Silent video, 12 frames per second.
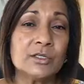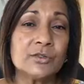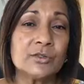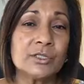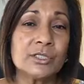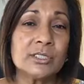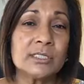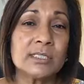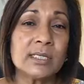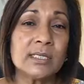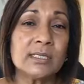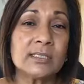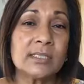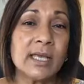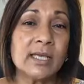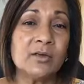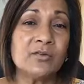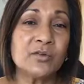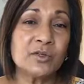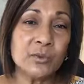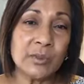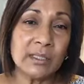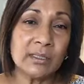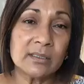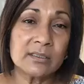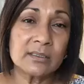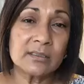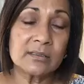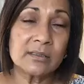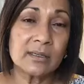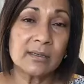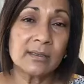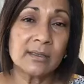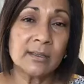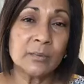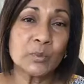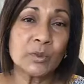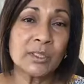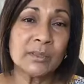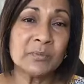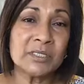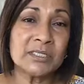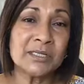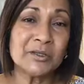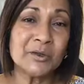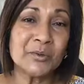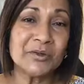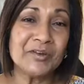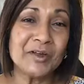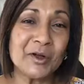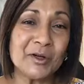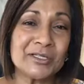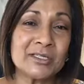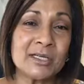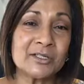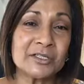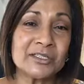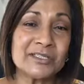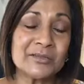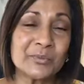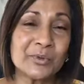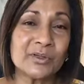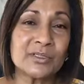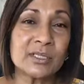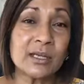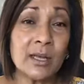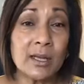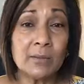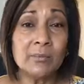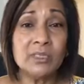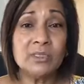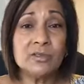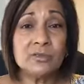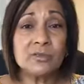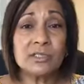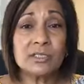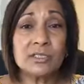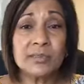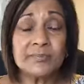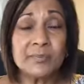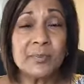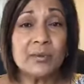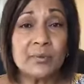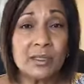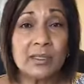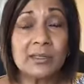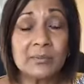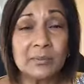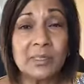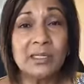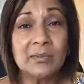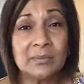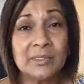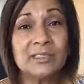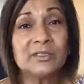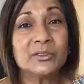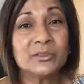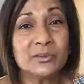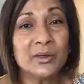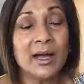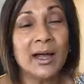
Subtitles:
Tricia says, thank you for doing this. I am really missing the Grieving Hearts sessions in person. Me too, Tricia. Really, me too.